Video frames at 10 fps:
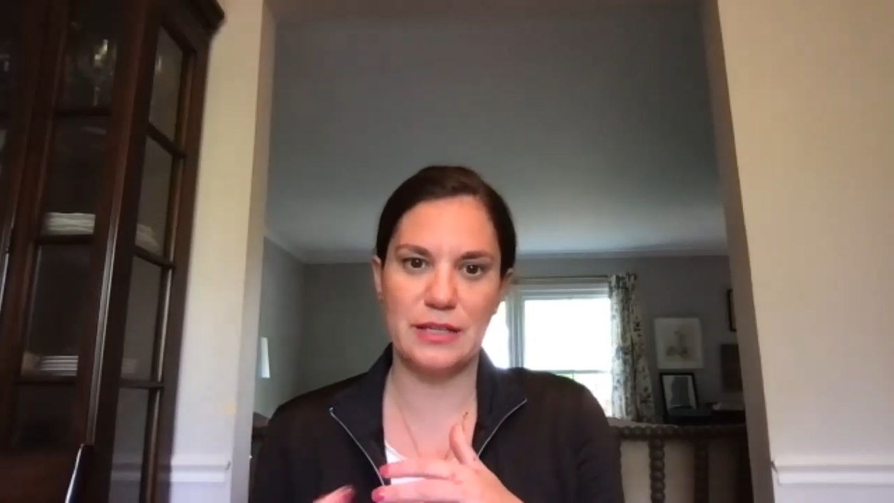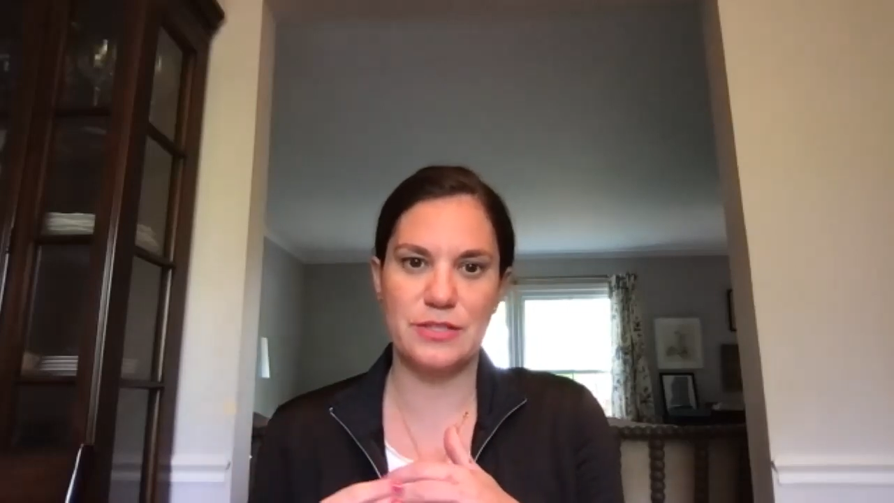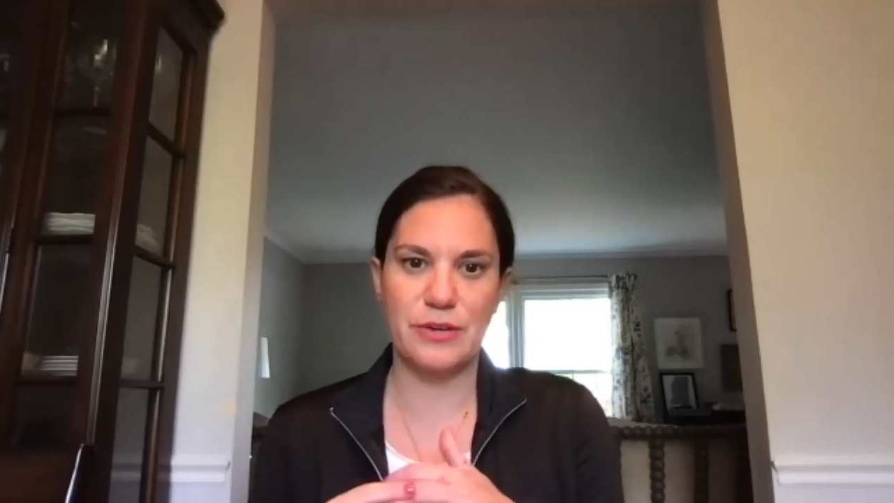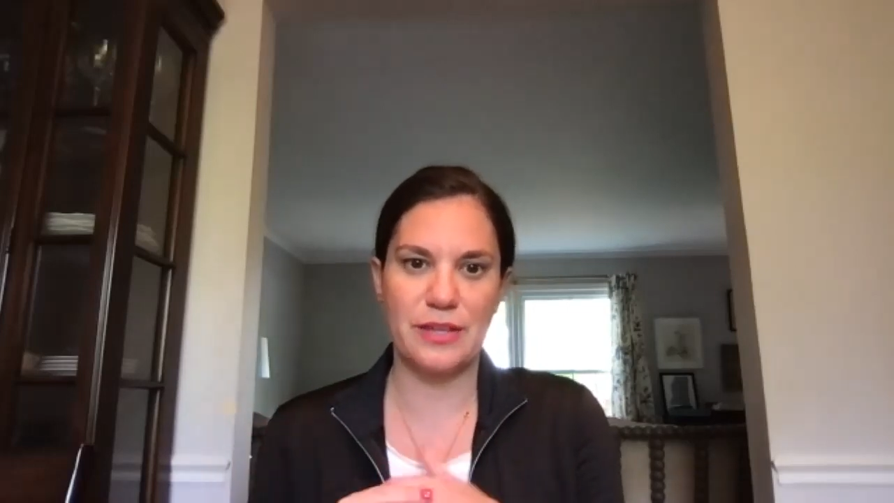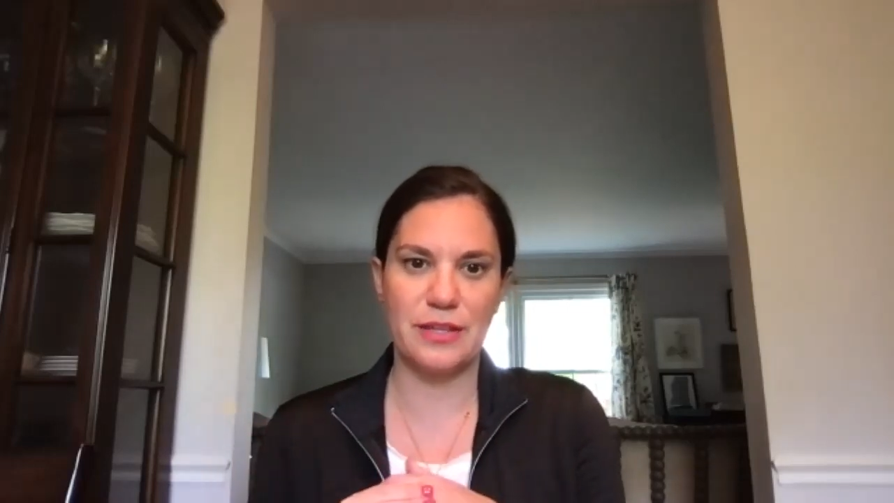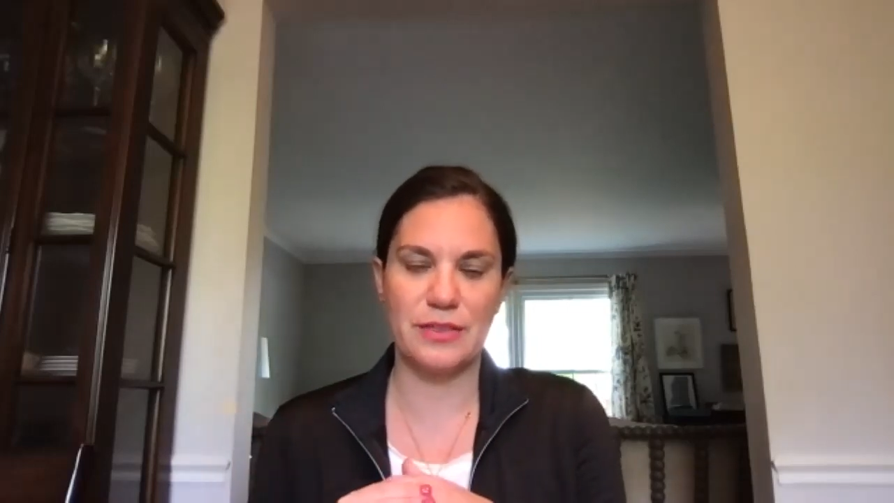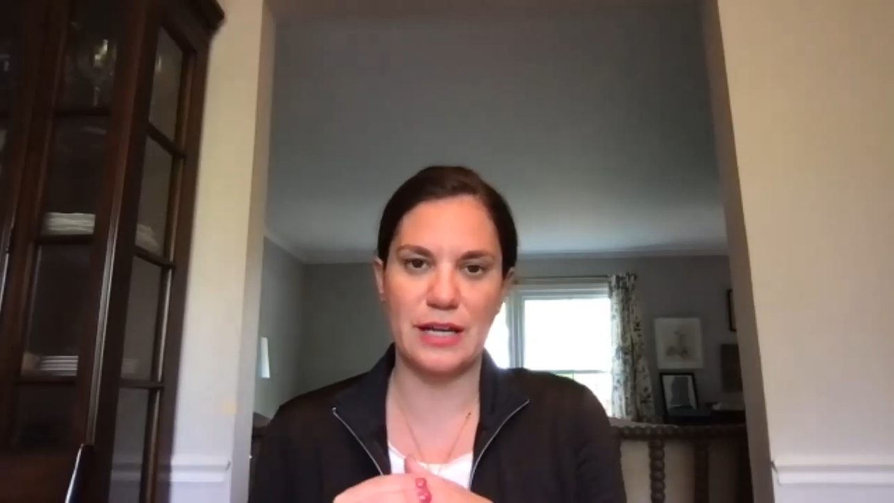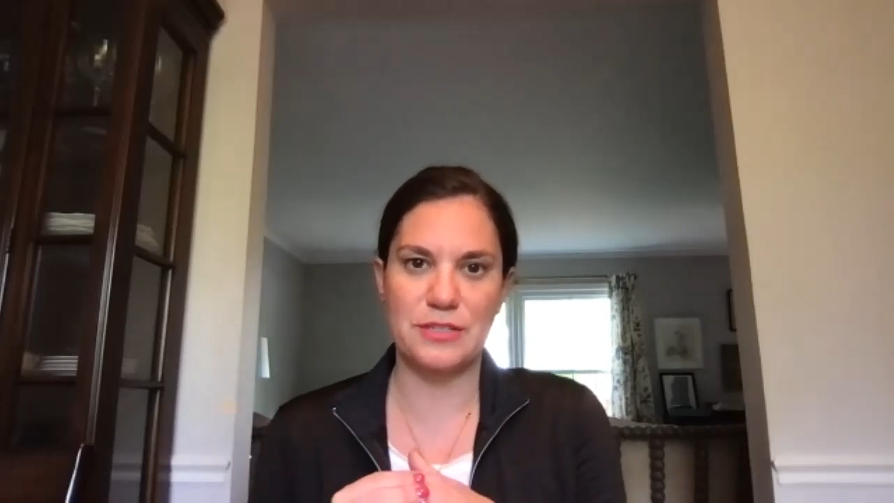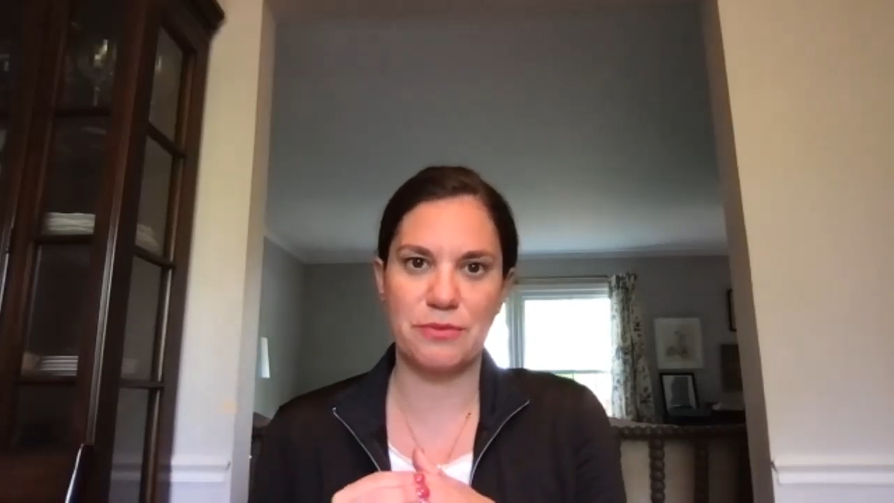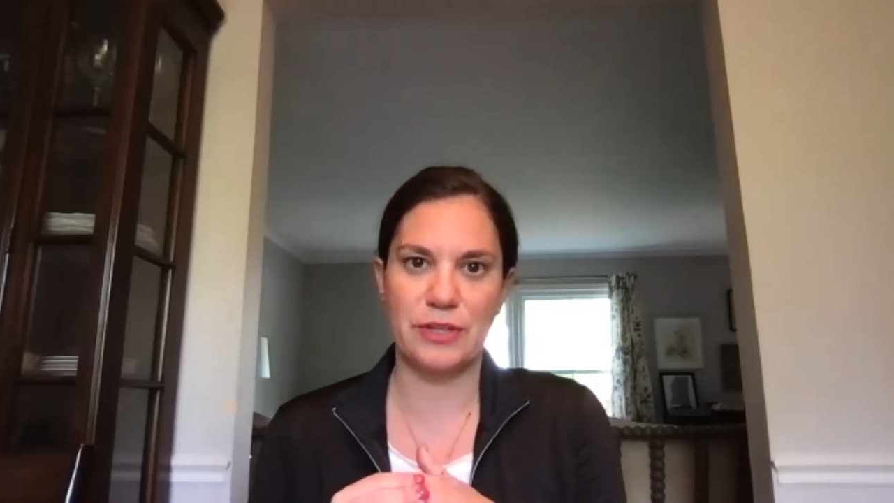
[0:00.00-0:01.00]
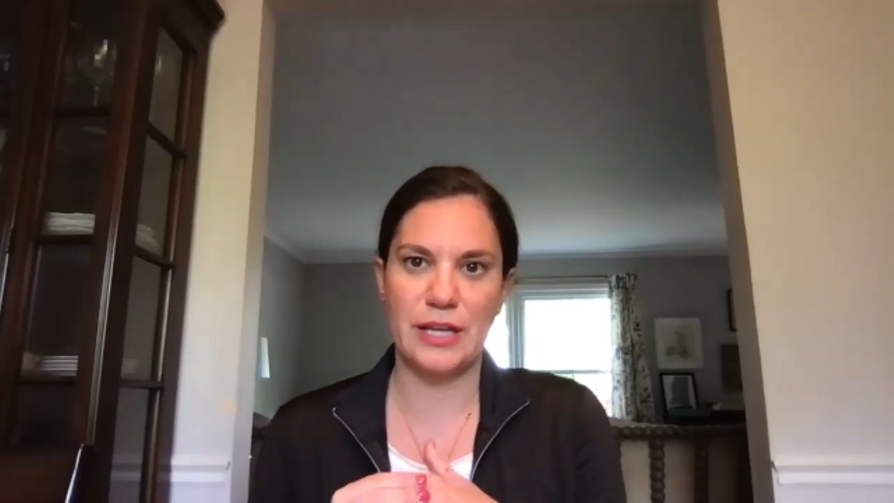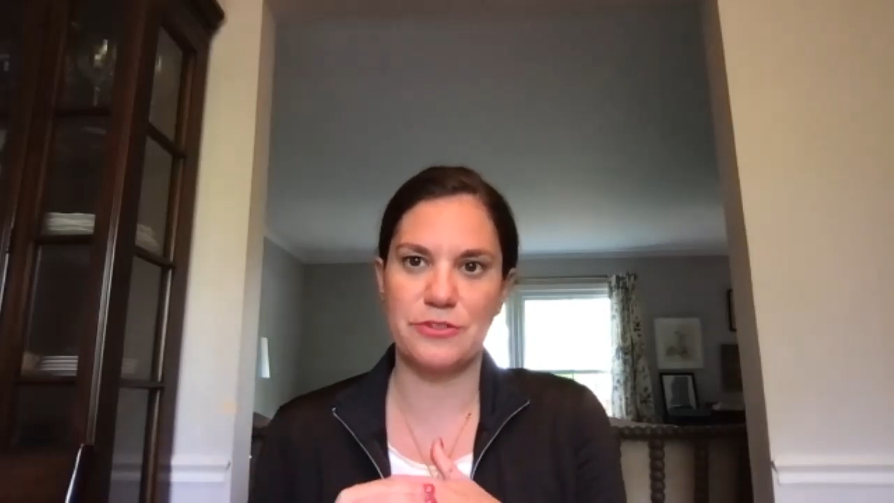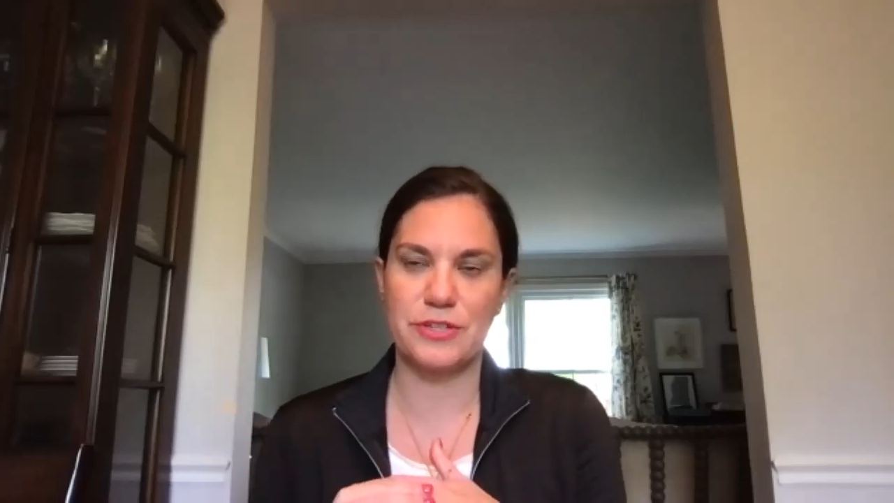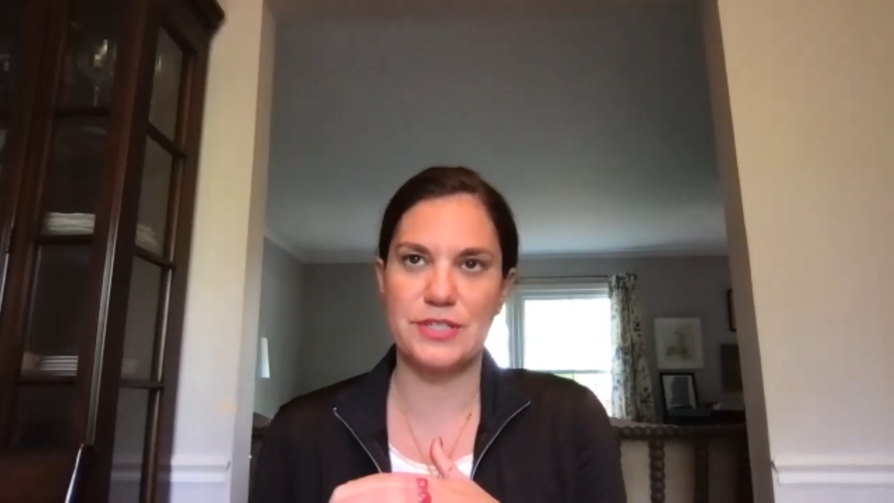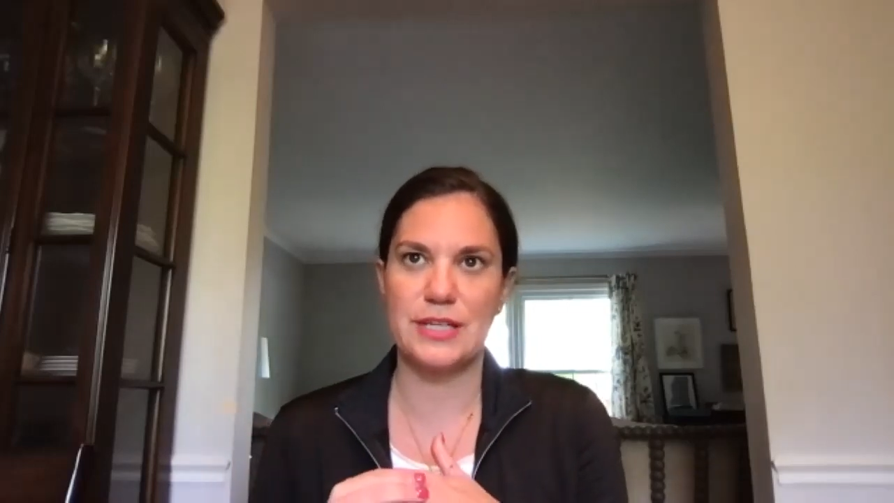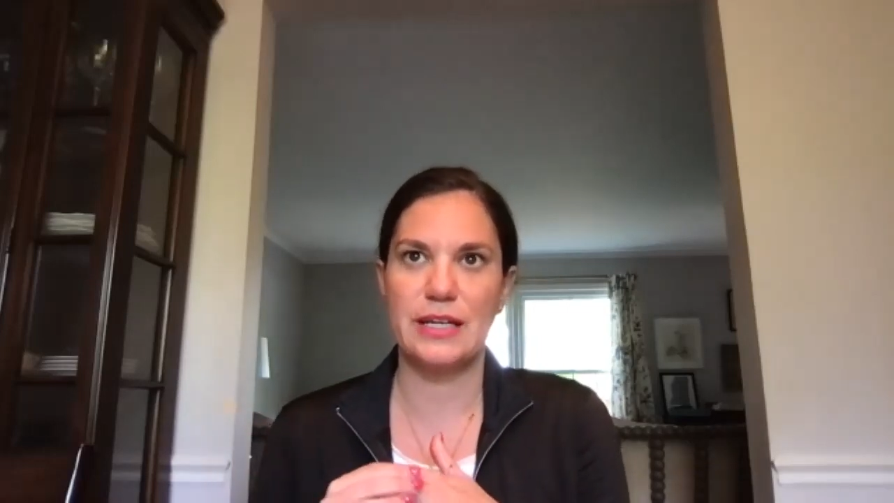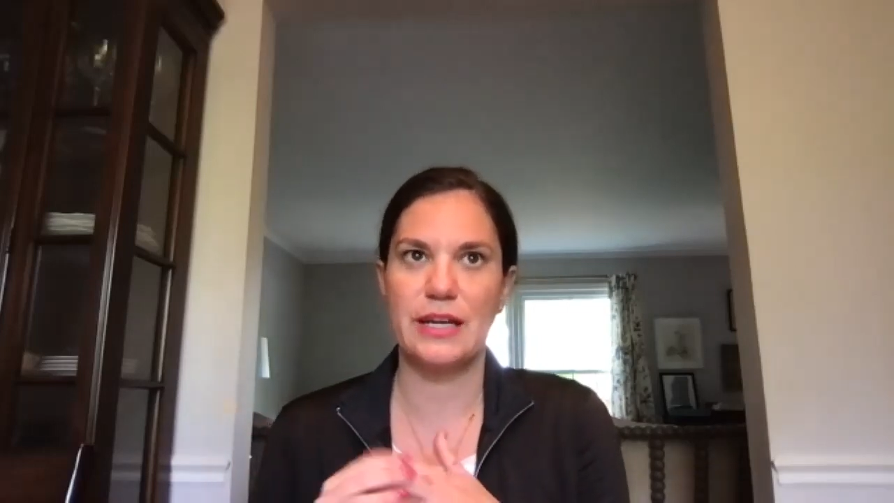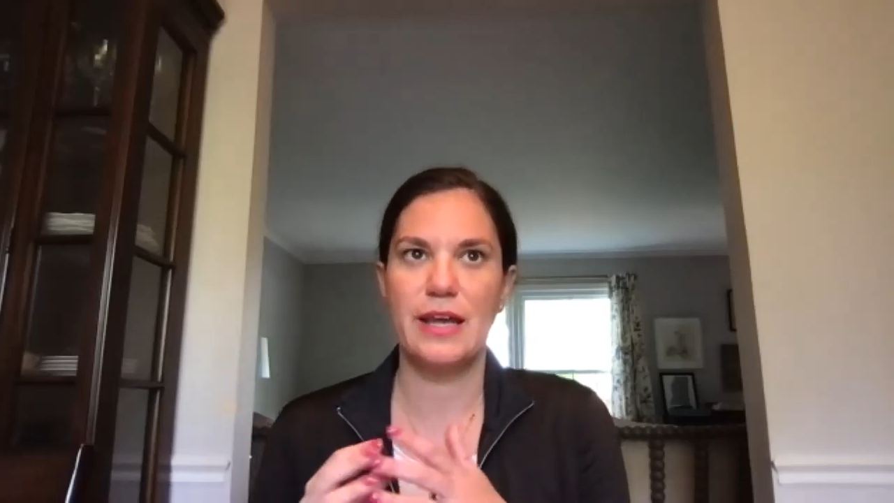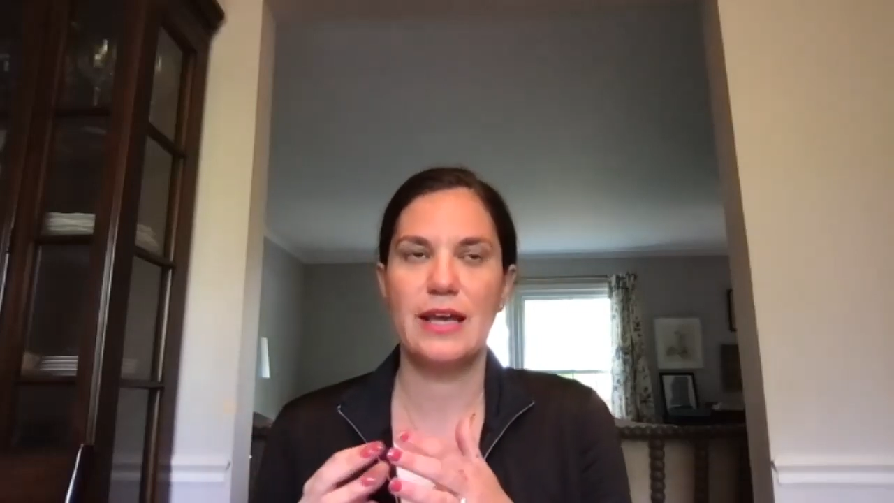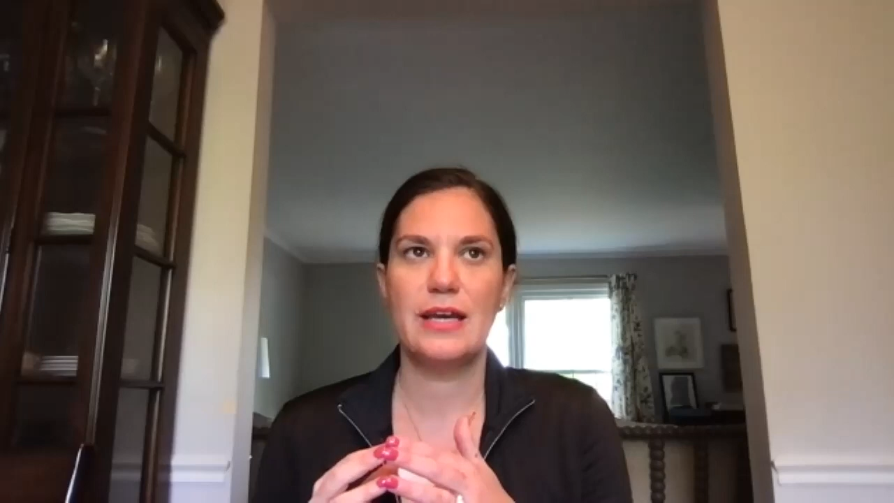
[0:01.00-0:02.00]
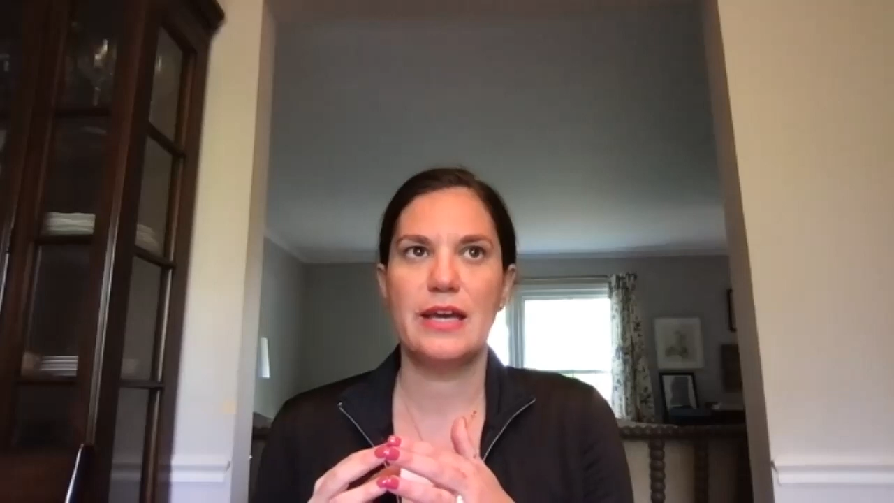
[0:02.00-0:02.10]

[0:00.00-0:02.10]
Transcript: And so I think that's really interesting.